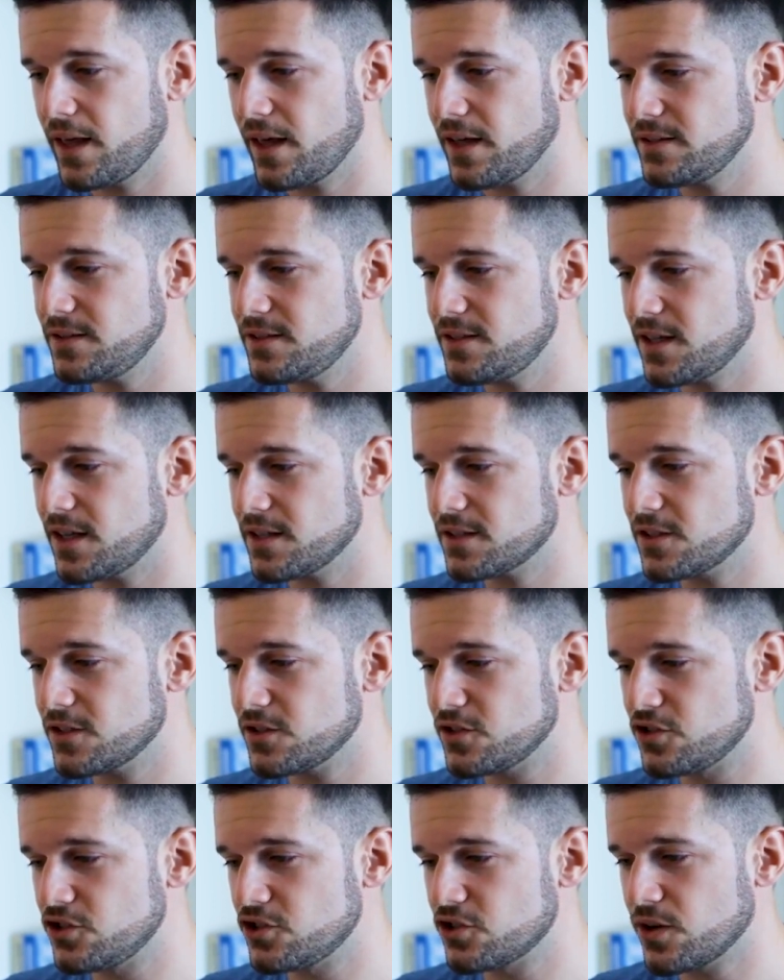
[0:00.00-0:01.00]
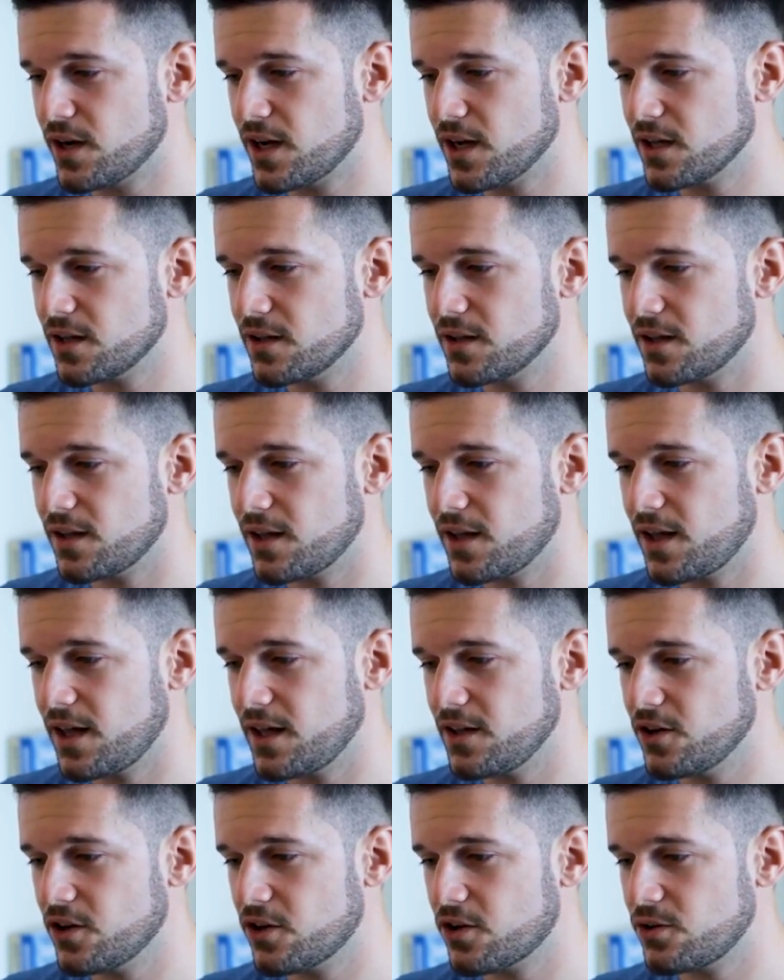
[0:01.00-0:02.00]
and just drag
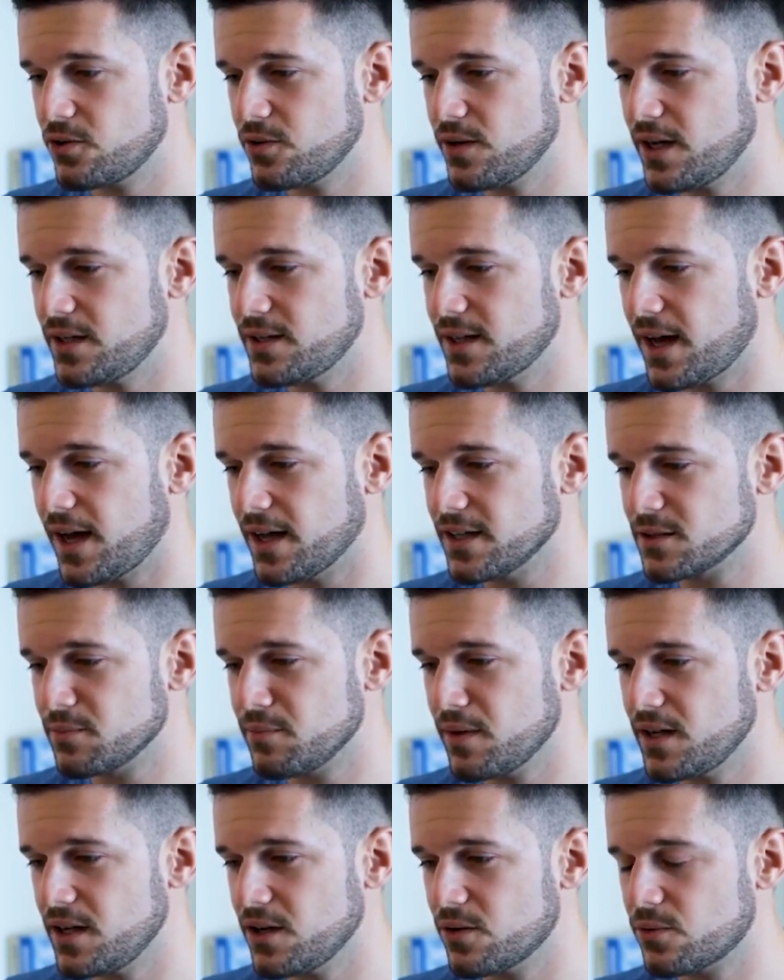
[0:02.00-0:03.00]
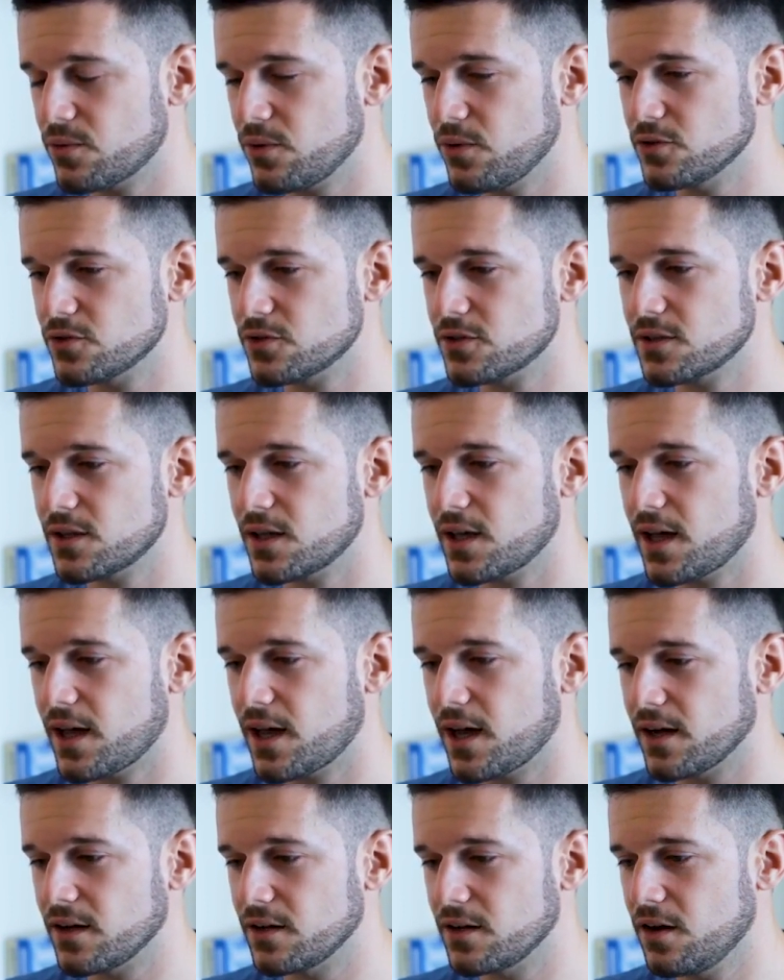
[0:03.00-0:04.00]
and create as many rows
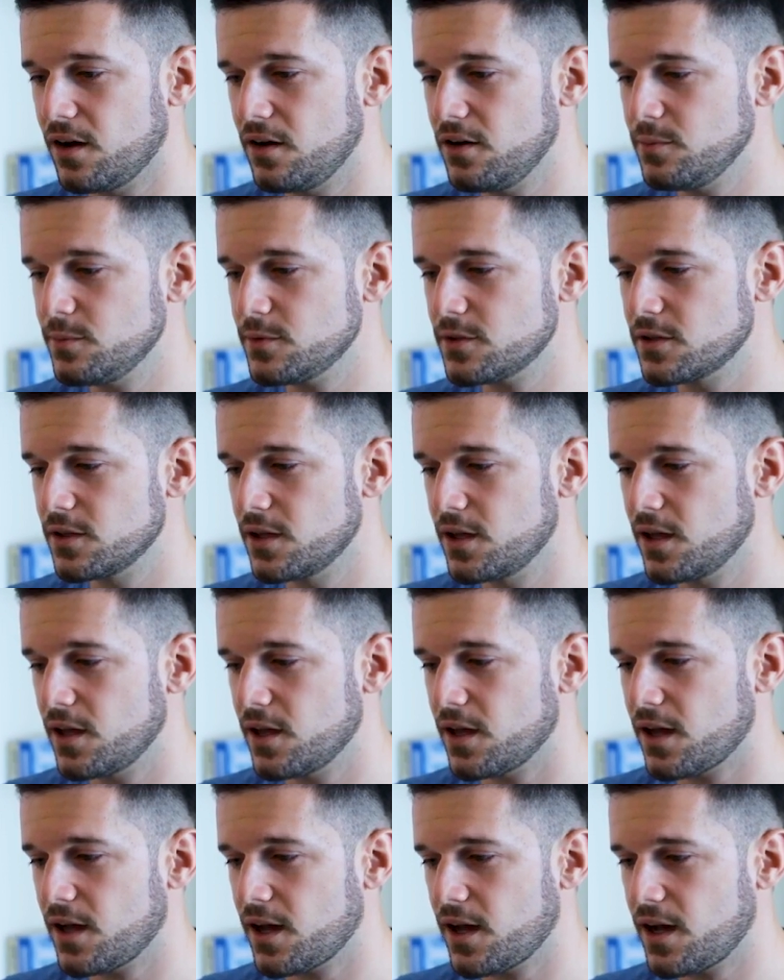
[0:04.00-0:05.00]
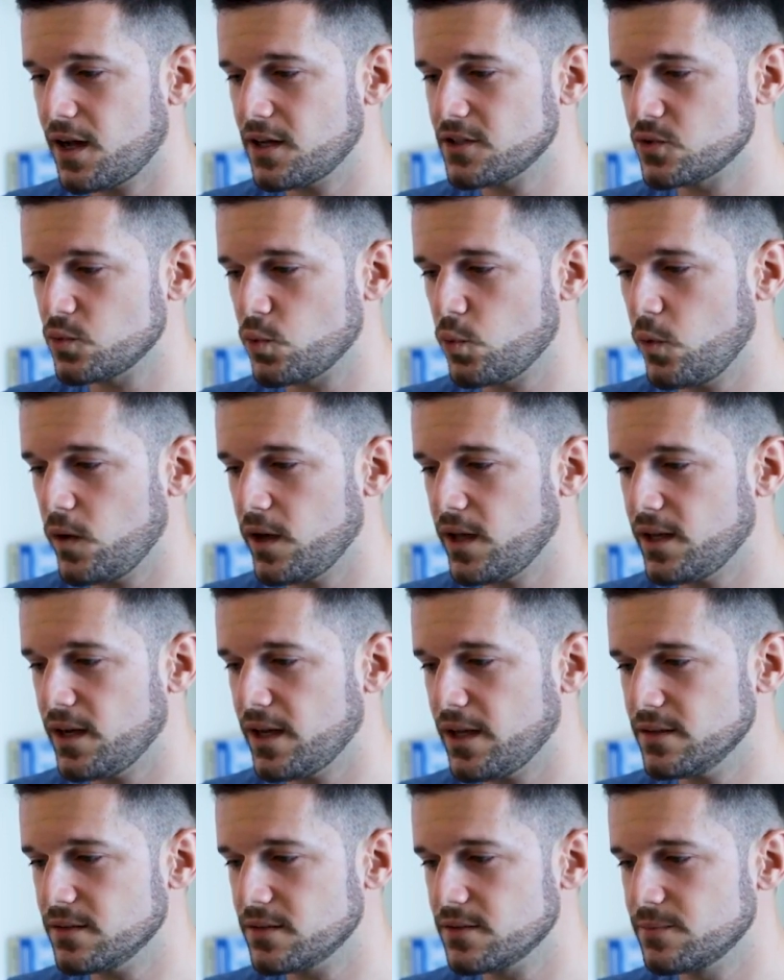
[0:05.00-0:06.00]
and columns as we
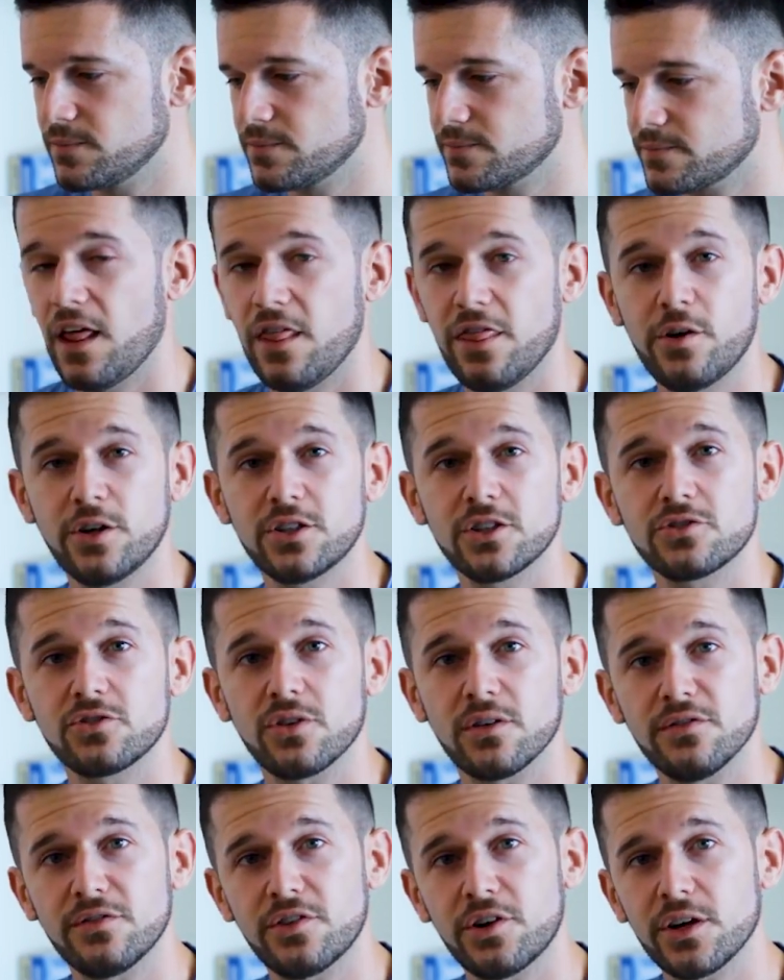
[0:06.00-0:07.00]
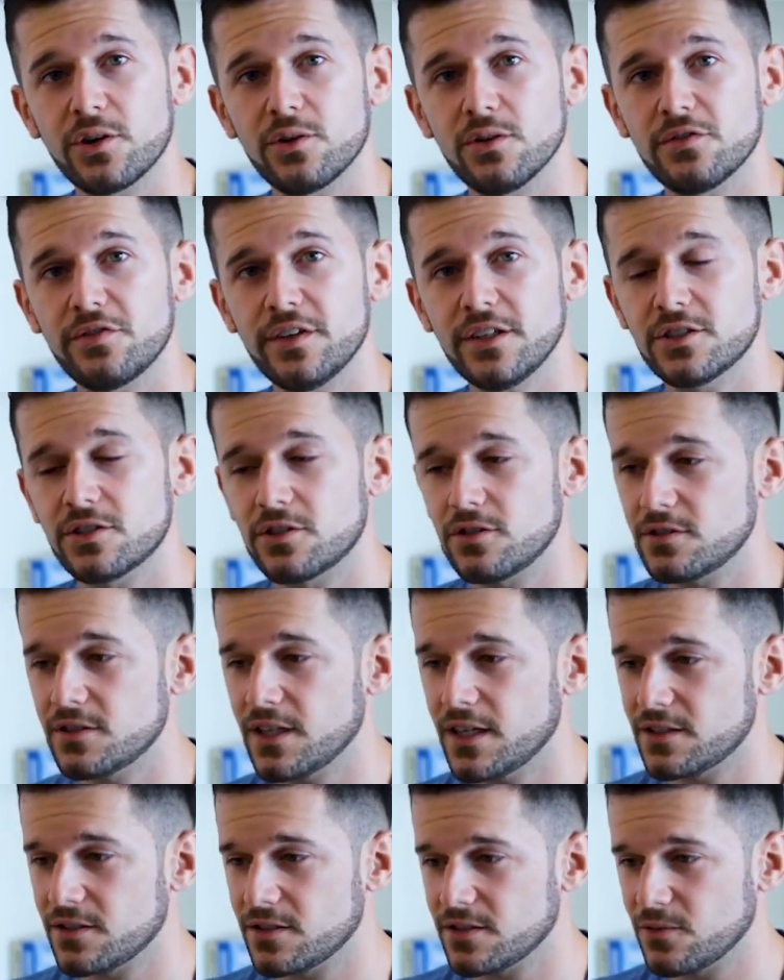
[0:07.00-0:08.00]
need. There is also a very cool feature
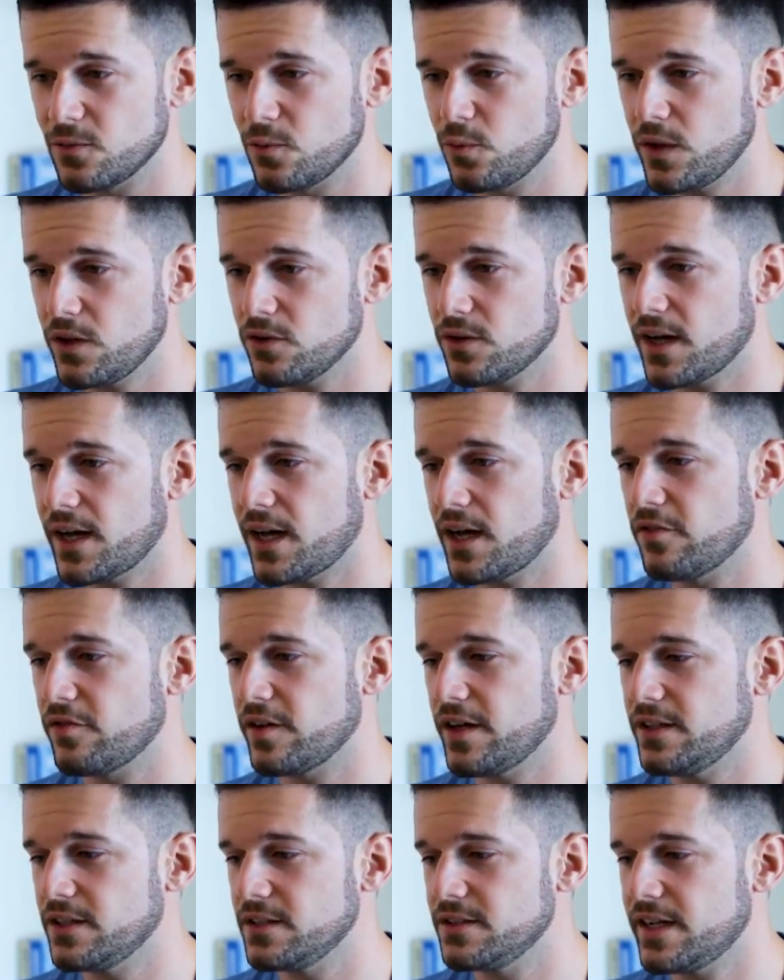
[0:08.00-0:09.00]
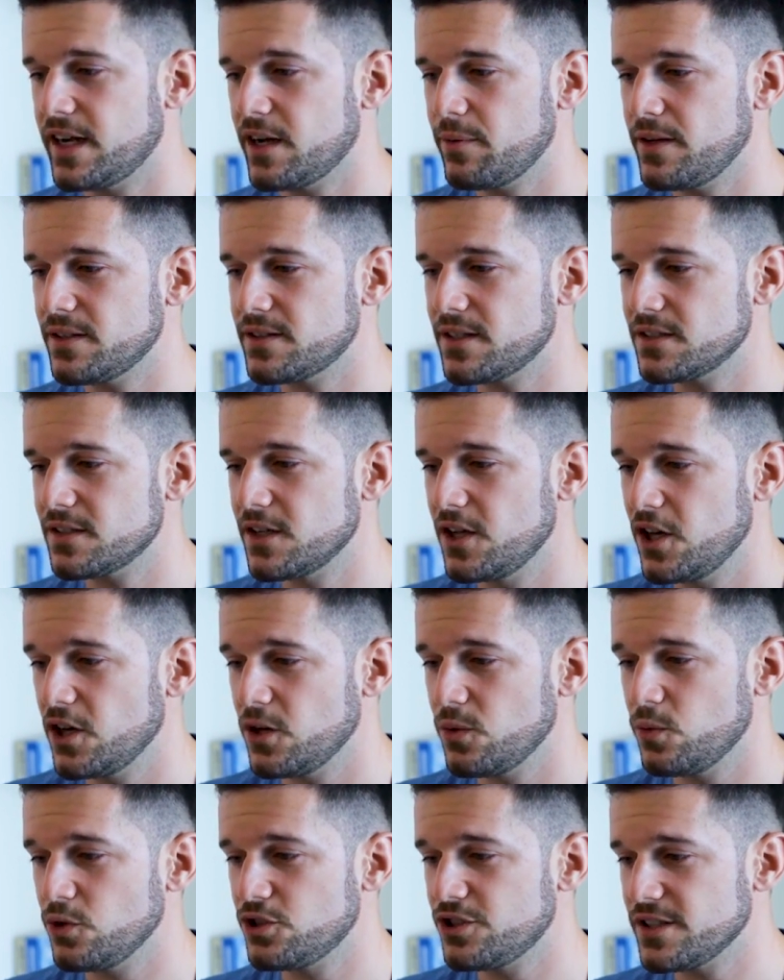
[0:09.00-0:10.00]
that we don't have in the databases,
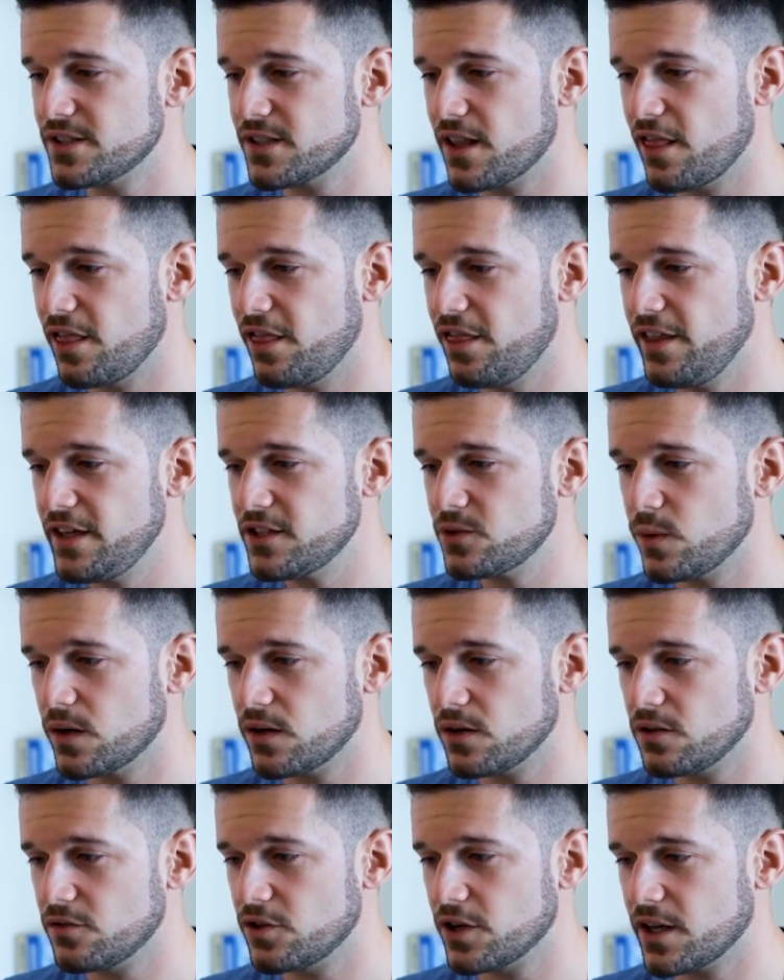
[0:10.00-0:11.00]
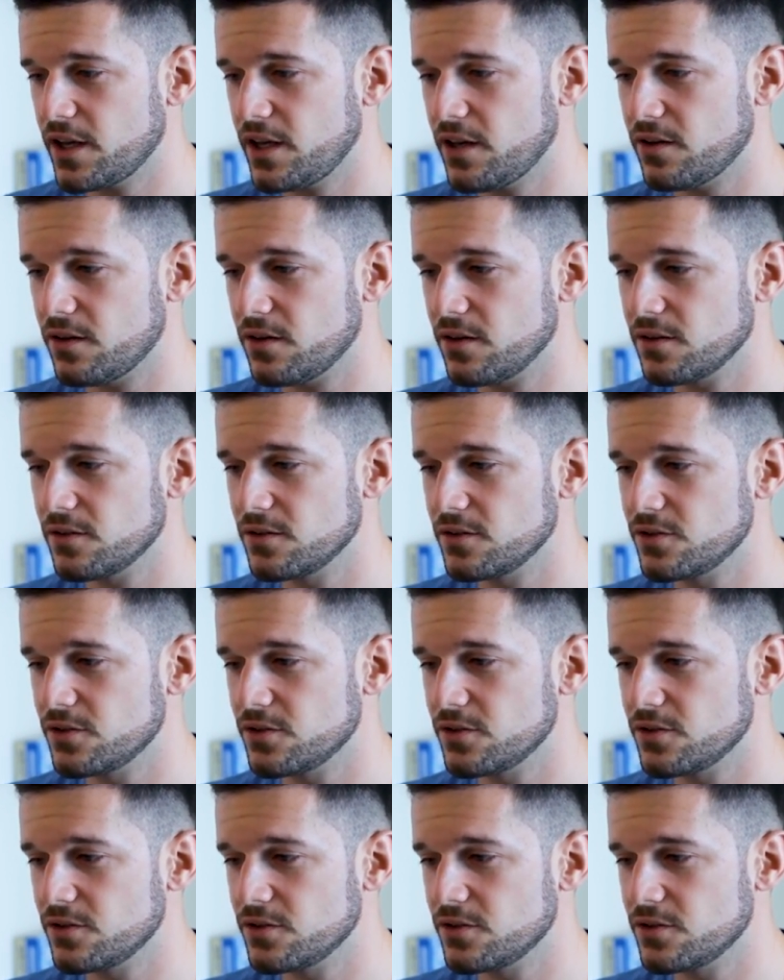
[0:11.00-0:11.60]
which is this one over here,